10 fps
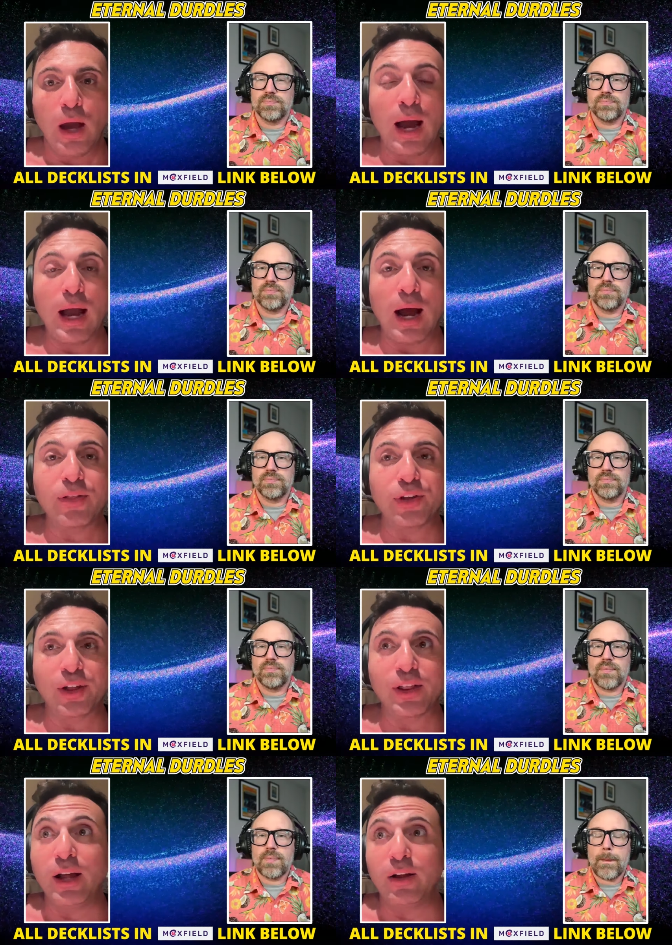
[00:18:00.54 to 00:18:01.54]
Speaker 1: I, I think
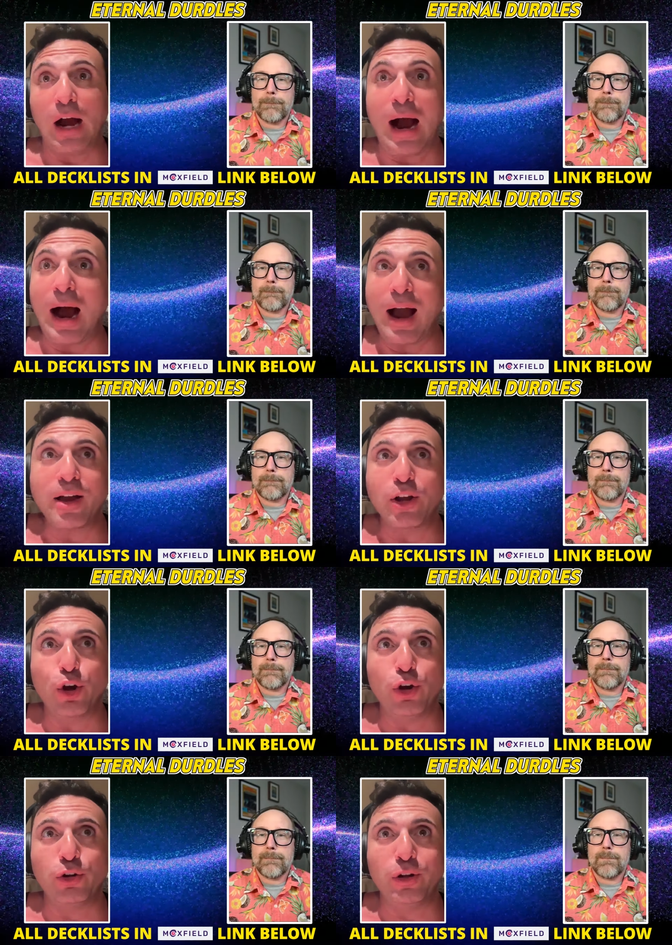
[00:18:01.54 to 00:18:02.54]
that I
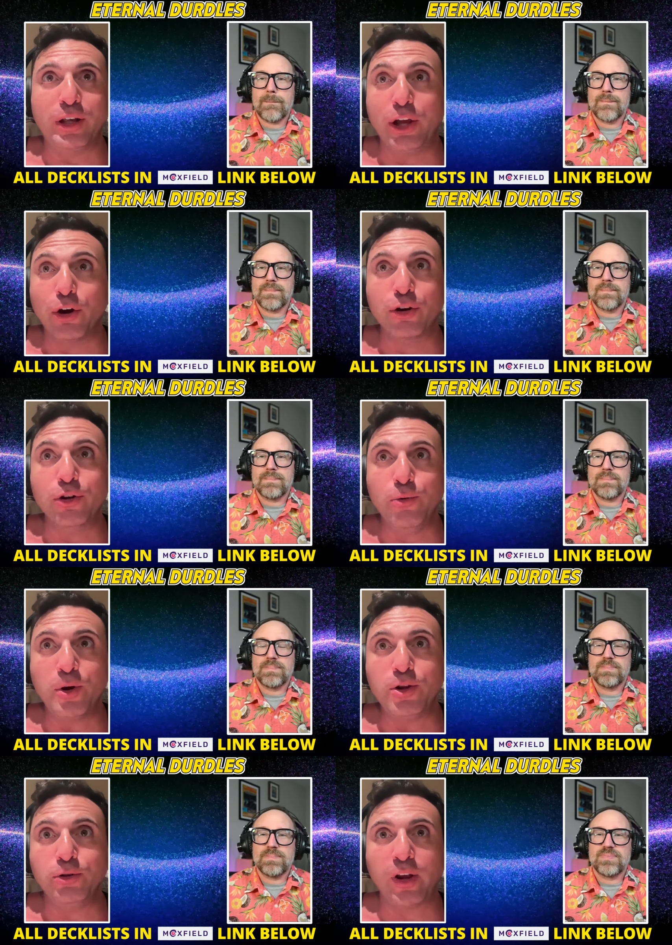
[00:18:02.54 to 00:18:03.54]
hear you
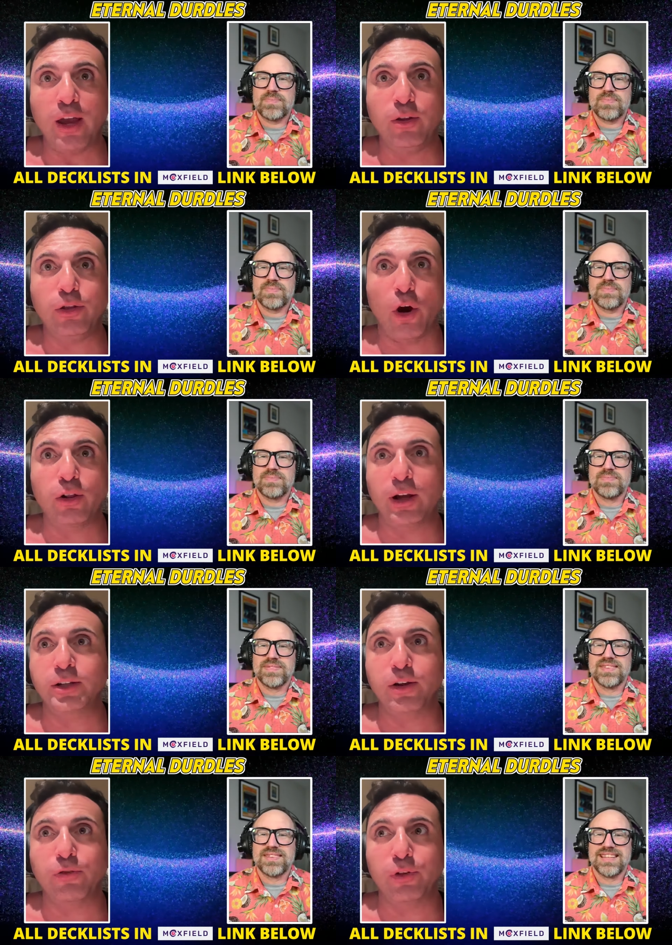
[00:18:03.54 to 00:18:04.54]
when you say our
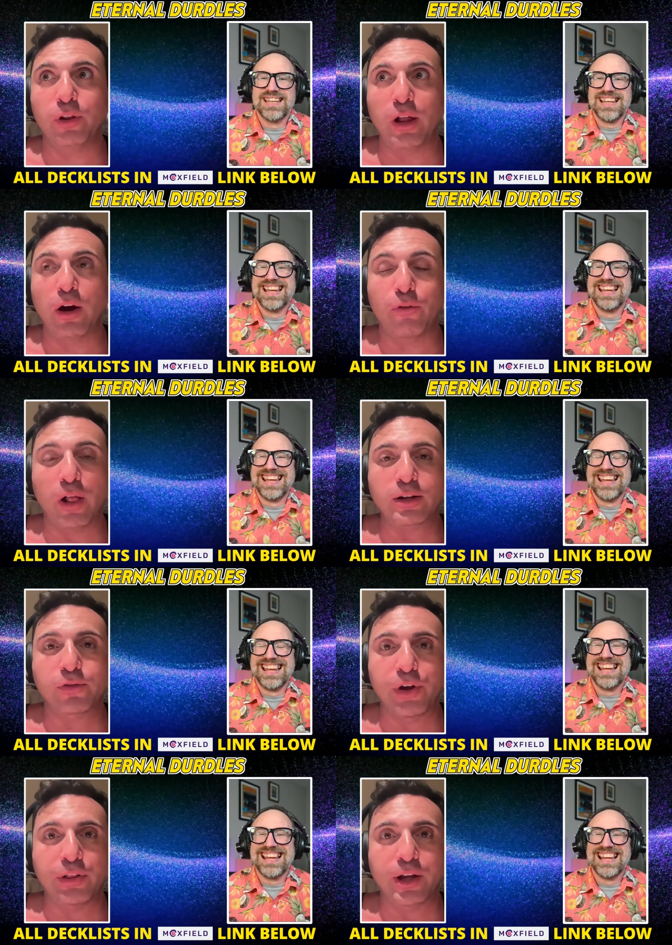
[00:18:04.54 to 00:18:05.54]
legacy, uh, our
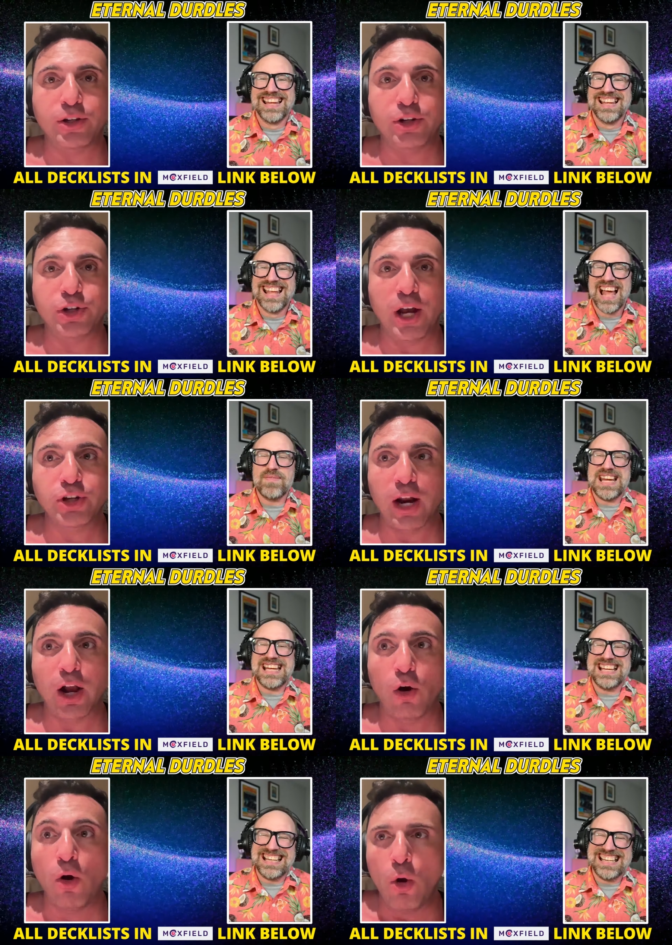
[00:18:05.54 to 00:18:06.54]
philosophy on legacy has changed, and I
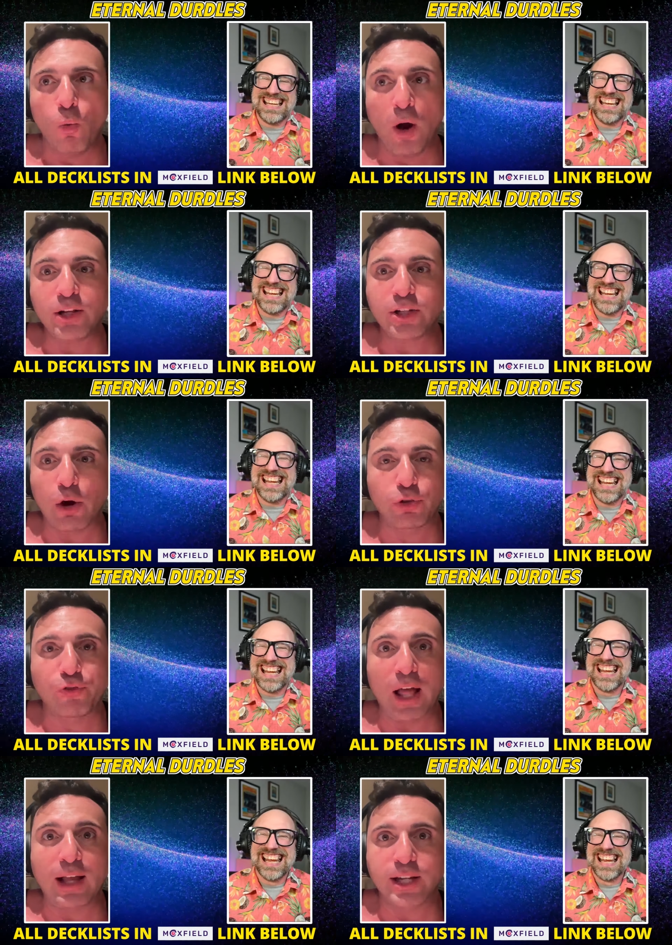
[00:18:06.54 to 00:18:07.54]
go, "What is their
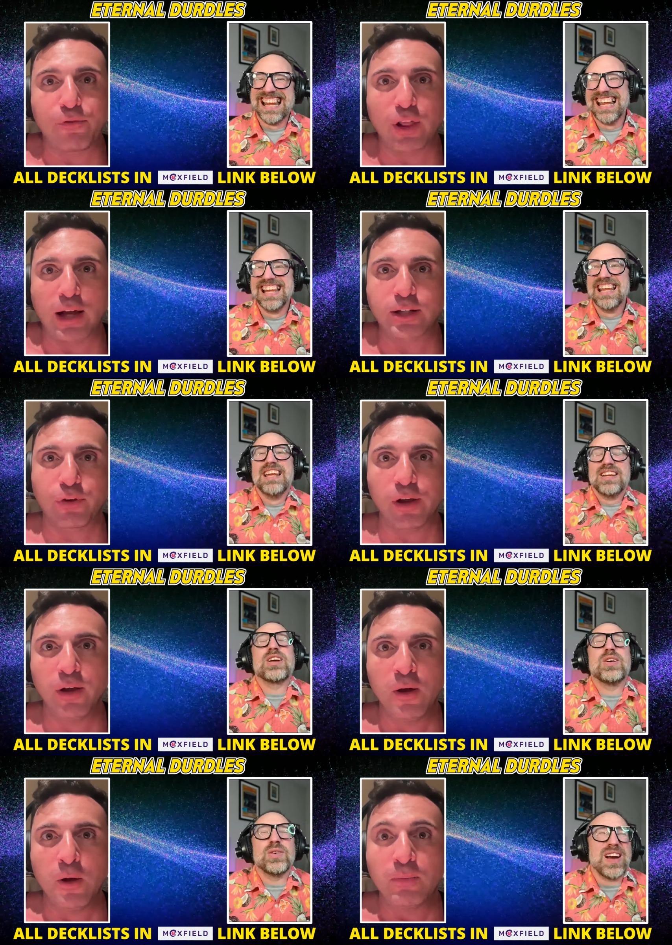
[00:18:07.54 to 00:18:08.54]
legacy philosophy?"
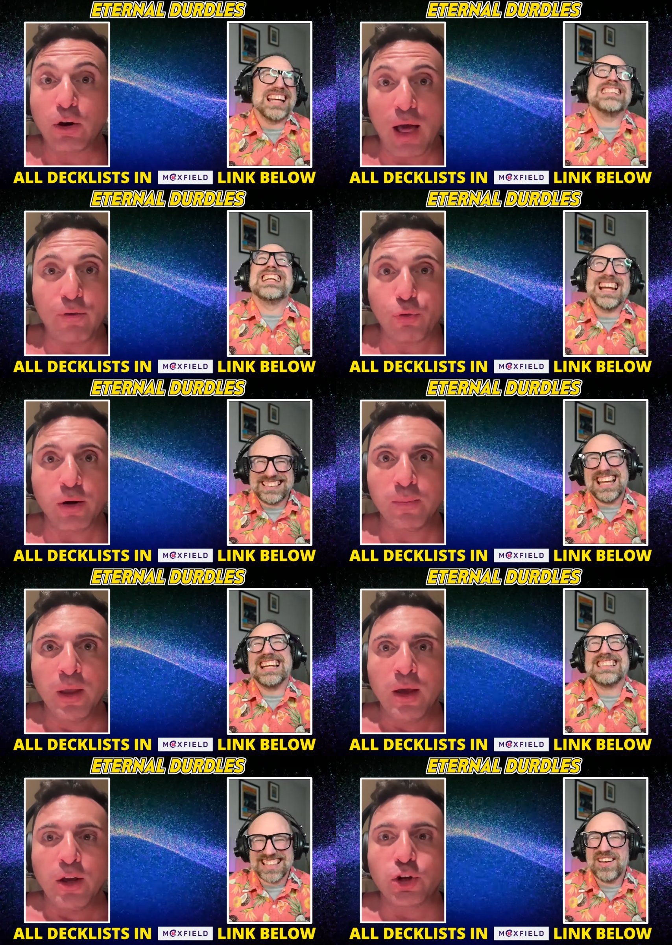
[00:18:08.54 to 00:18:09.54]
Correct. I don't have yes, one.
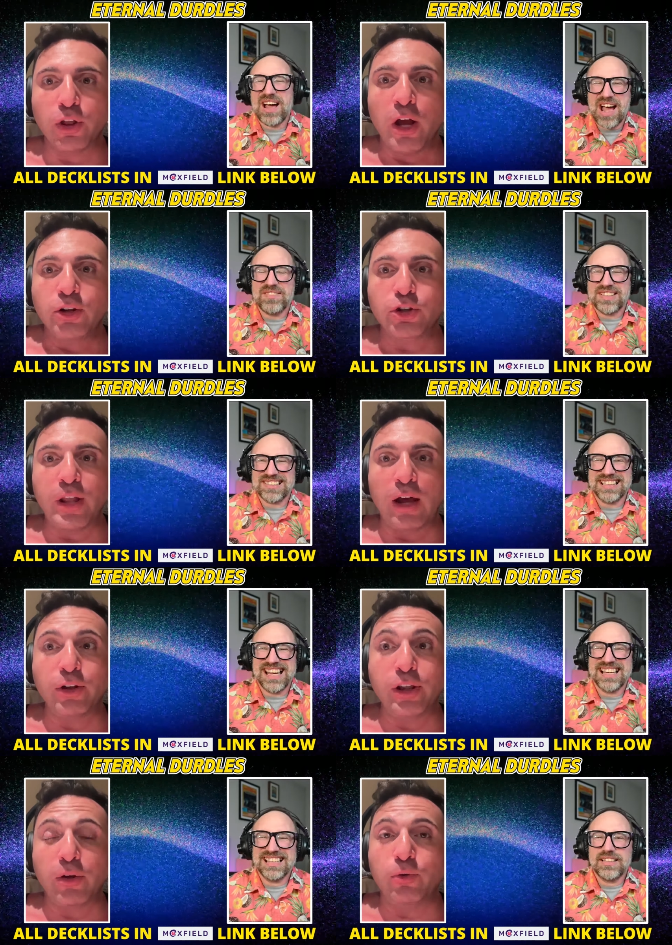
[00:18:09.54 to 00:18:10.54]
yes. So, uh, so not
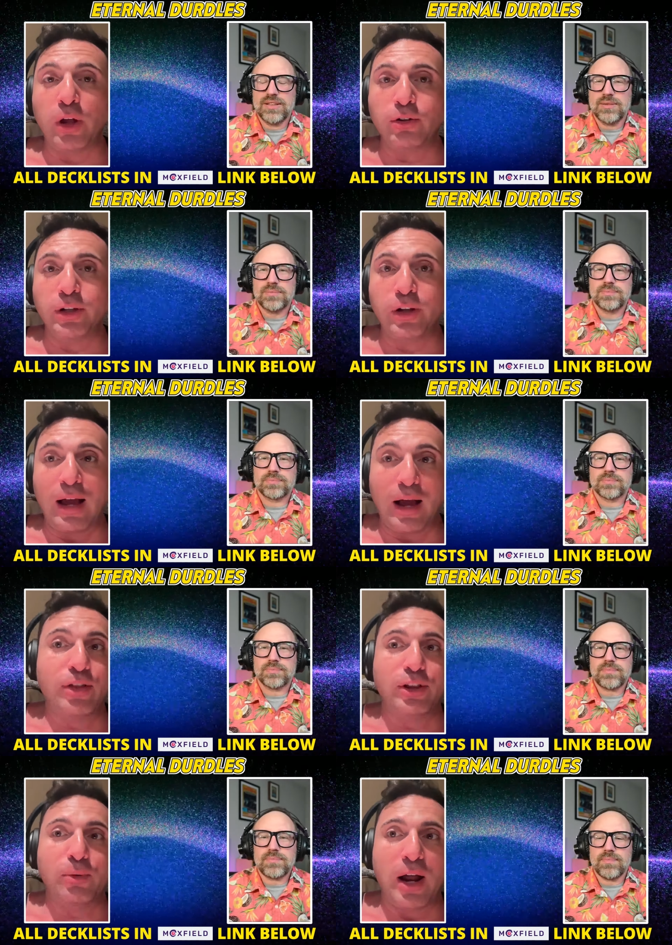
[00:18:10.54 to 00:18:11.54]
only yes. they, not only I, I,
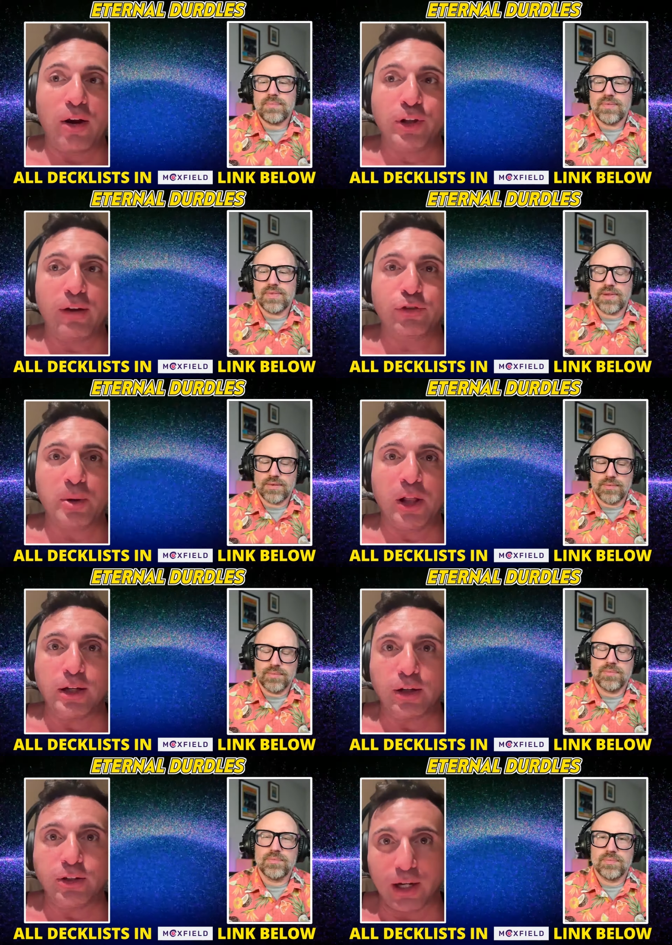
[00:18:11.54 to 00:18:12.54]
think they would not only have to be
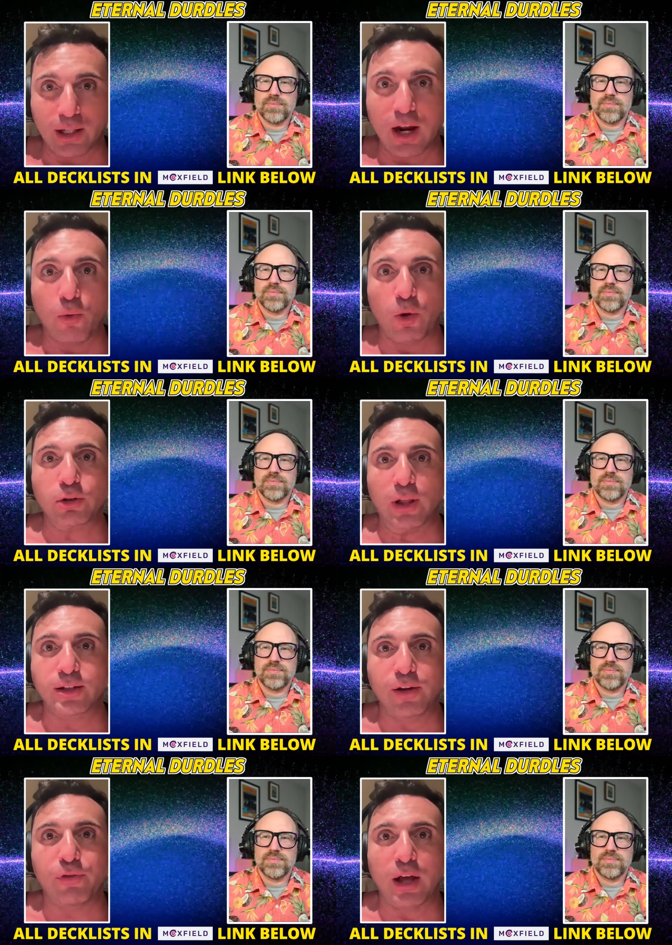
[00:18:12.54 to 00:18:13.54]
like declare what their
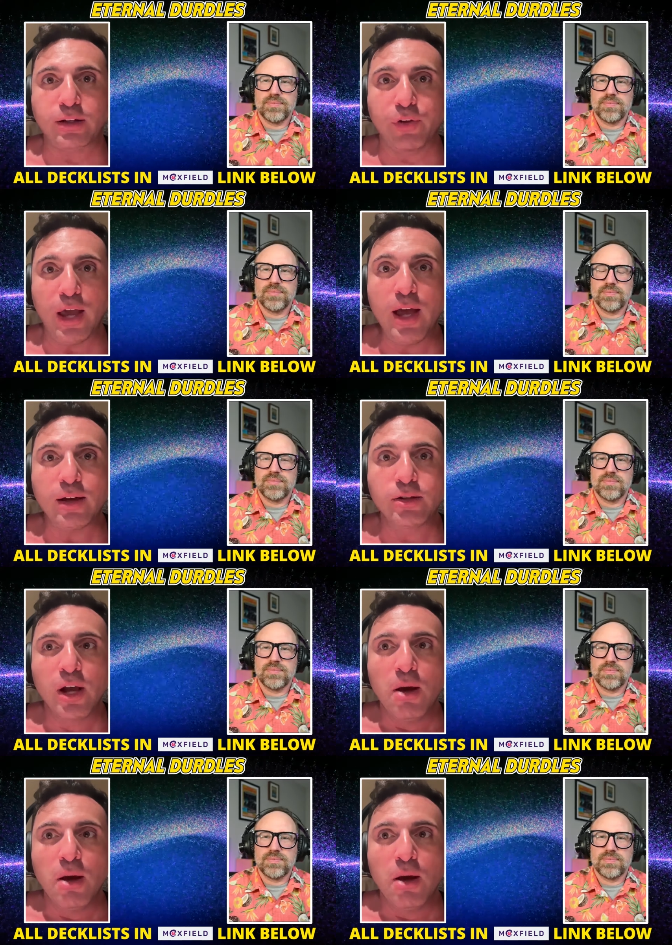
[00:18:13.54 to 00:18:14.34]
legacy philosophy is,